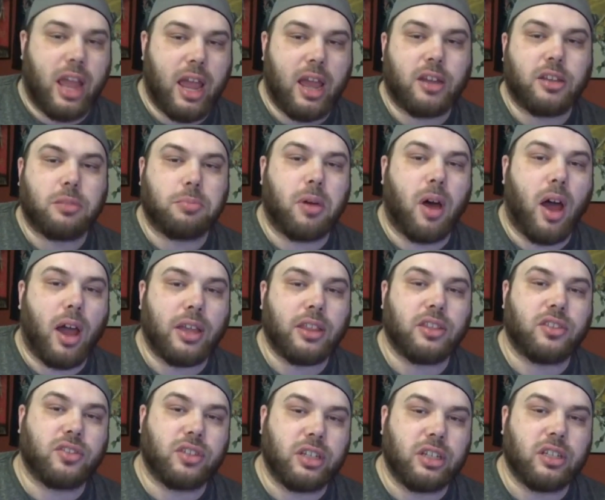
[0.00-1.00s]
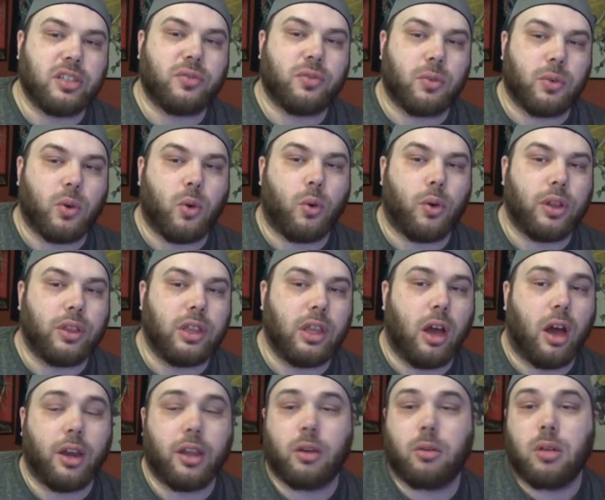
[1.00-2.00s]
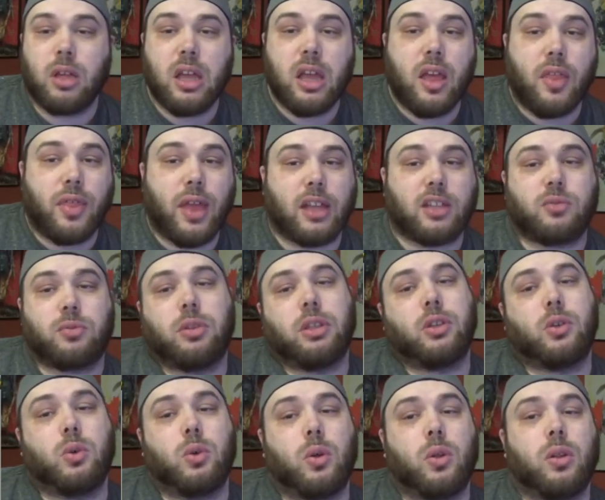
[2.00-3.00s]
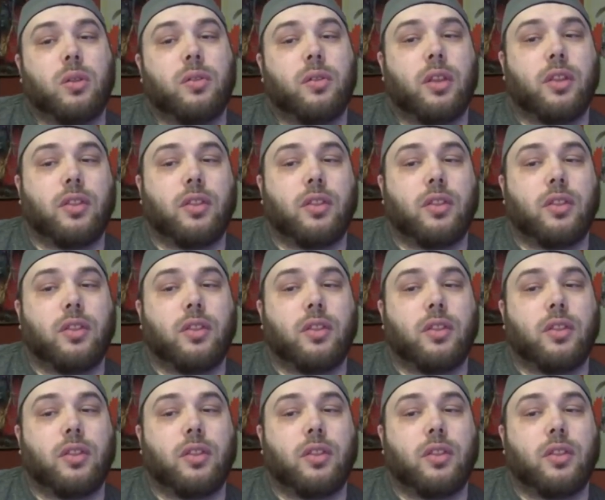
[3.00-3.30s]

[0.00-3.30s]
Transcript: and behind the scenes for recording the audio. That's really cool.